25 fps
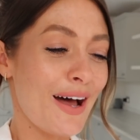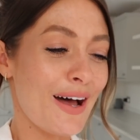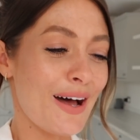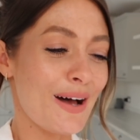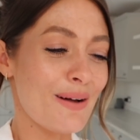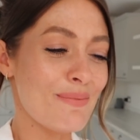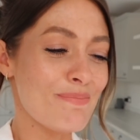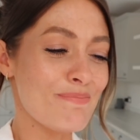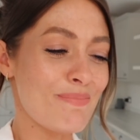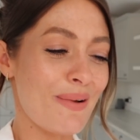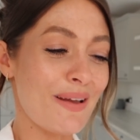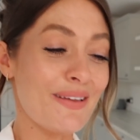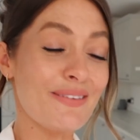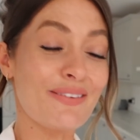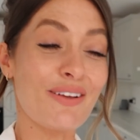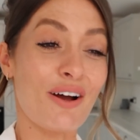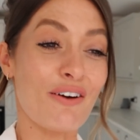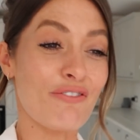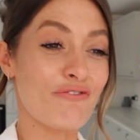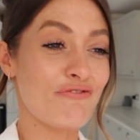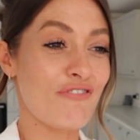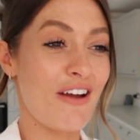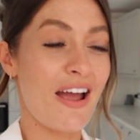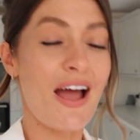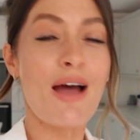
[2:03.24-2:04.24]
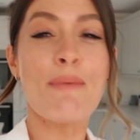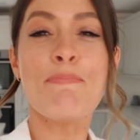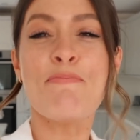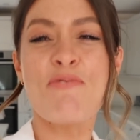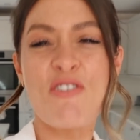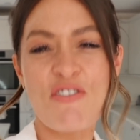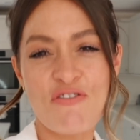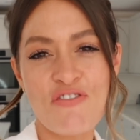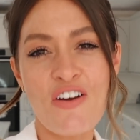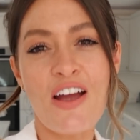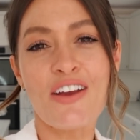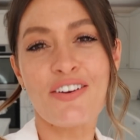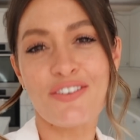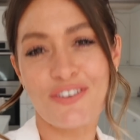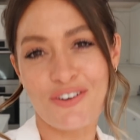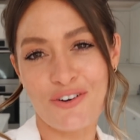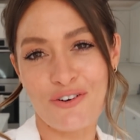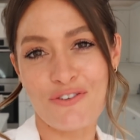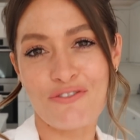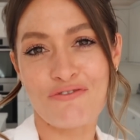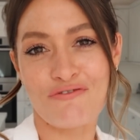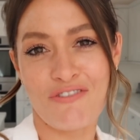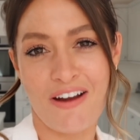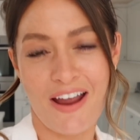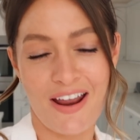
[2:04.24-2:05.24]
um, but he's got a, a
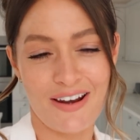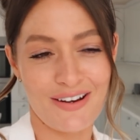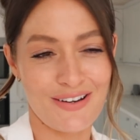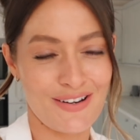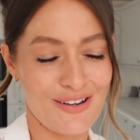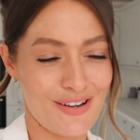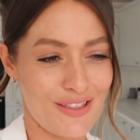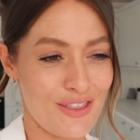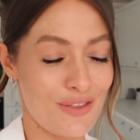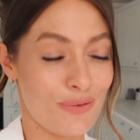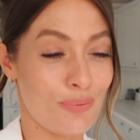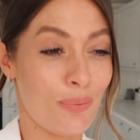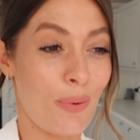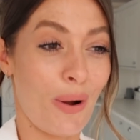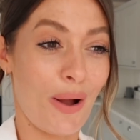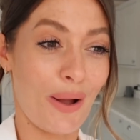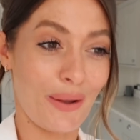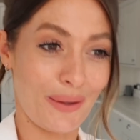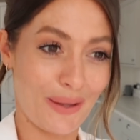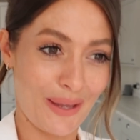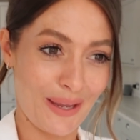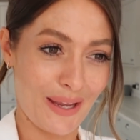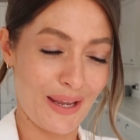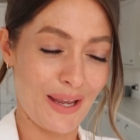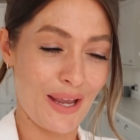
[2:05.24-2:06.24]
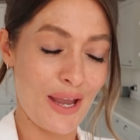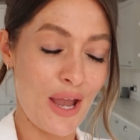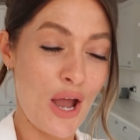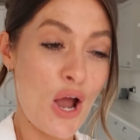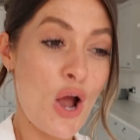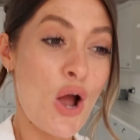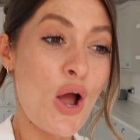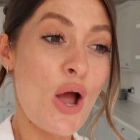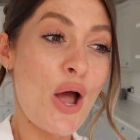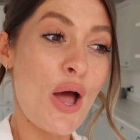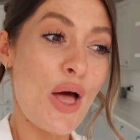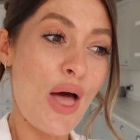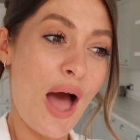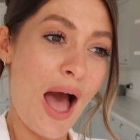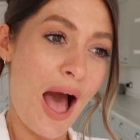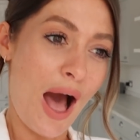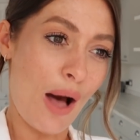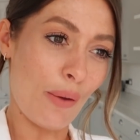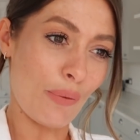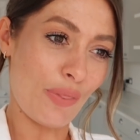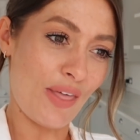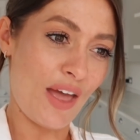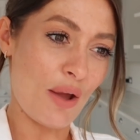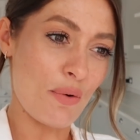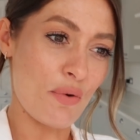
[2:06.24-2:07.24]
professional friend that's working
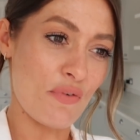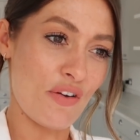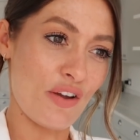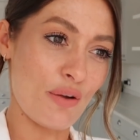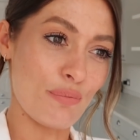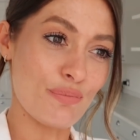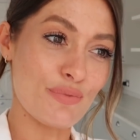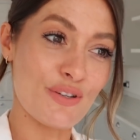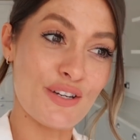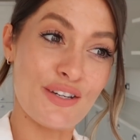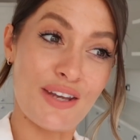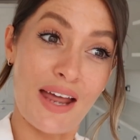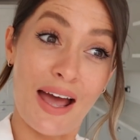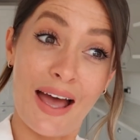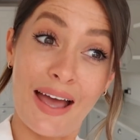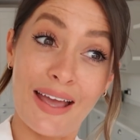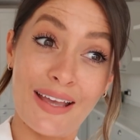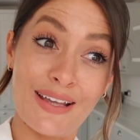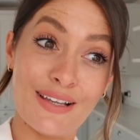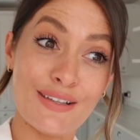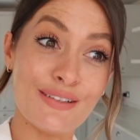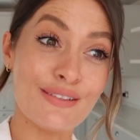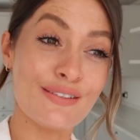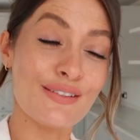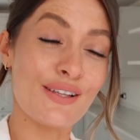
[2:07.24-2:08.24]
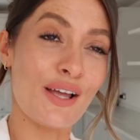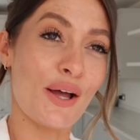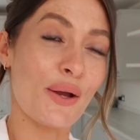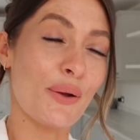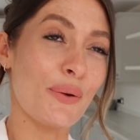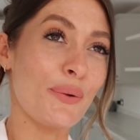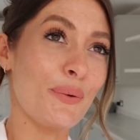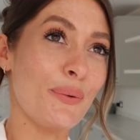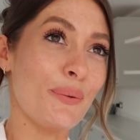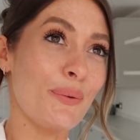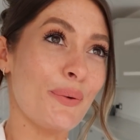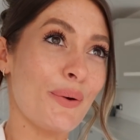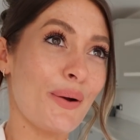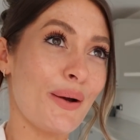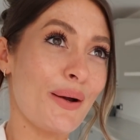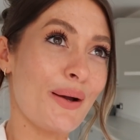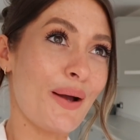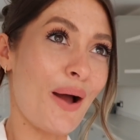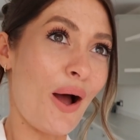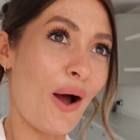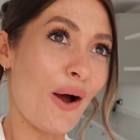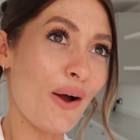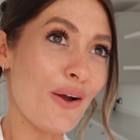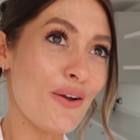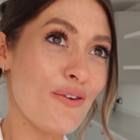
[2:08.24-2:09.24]
out there with him today so
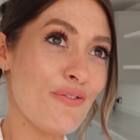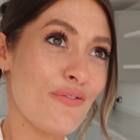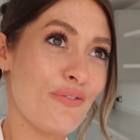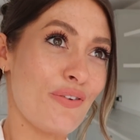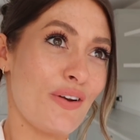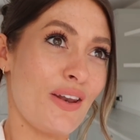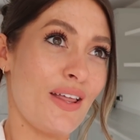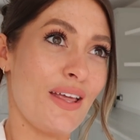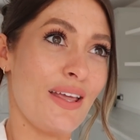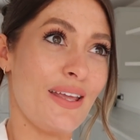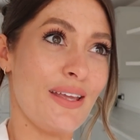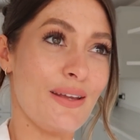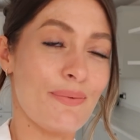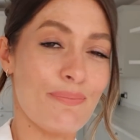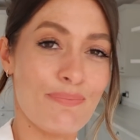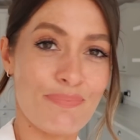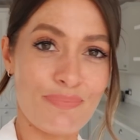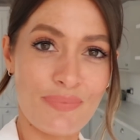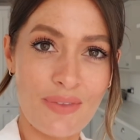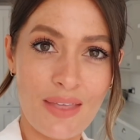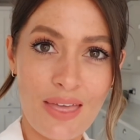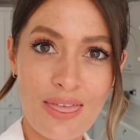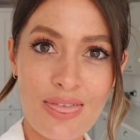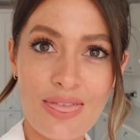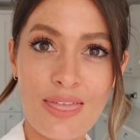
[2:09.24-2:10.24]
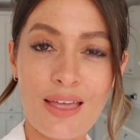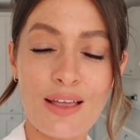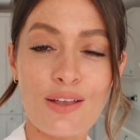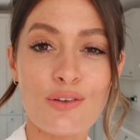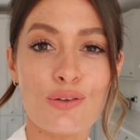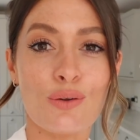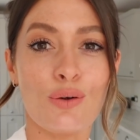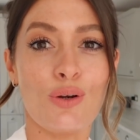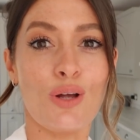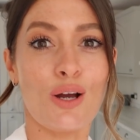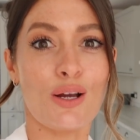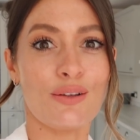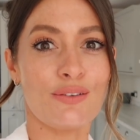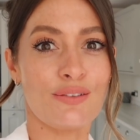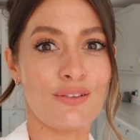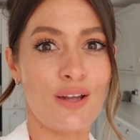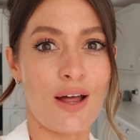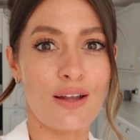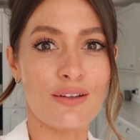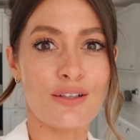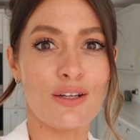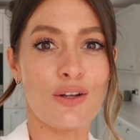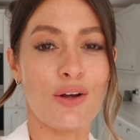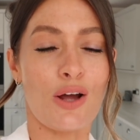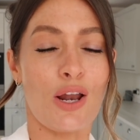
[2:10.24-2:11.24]
hopefully things will look,
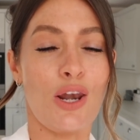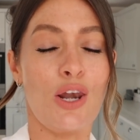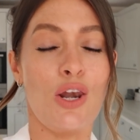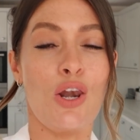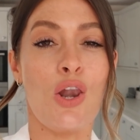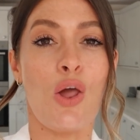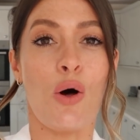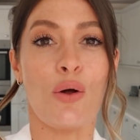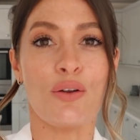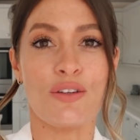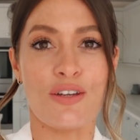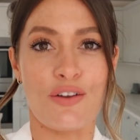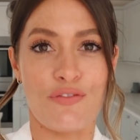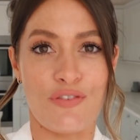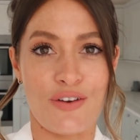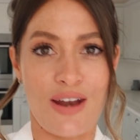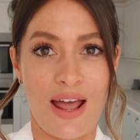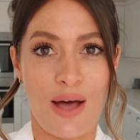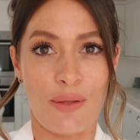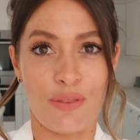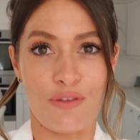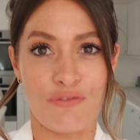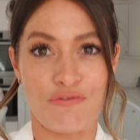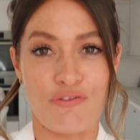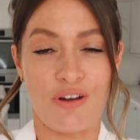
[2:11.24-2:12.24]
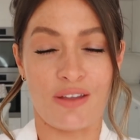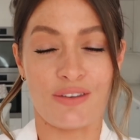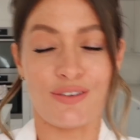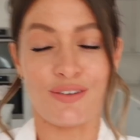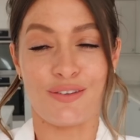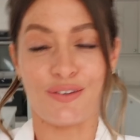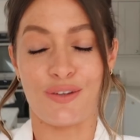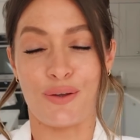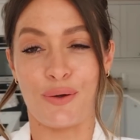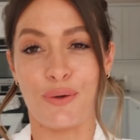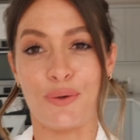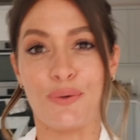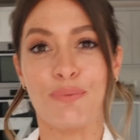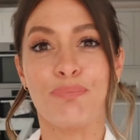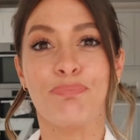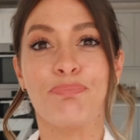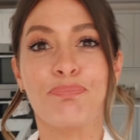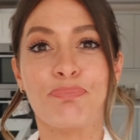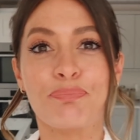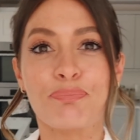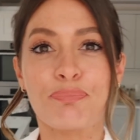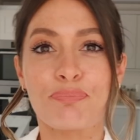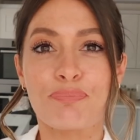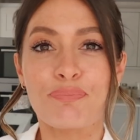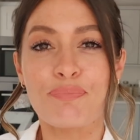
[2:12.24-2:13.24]
start to look a lot different out the front soon
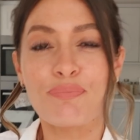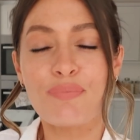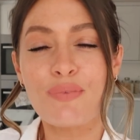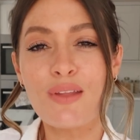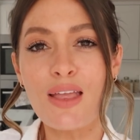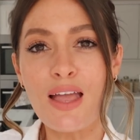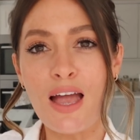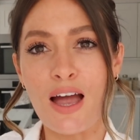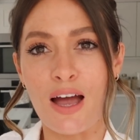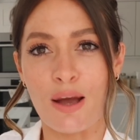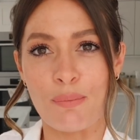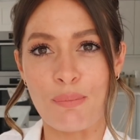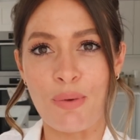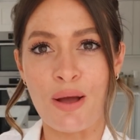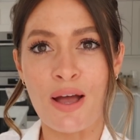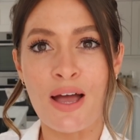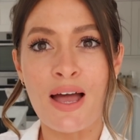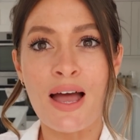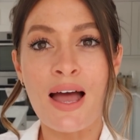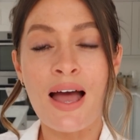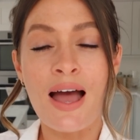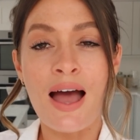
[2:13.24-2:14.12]
um,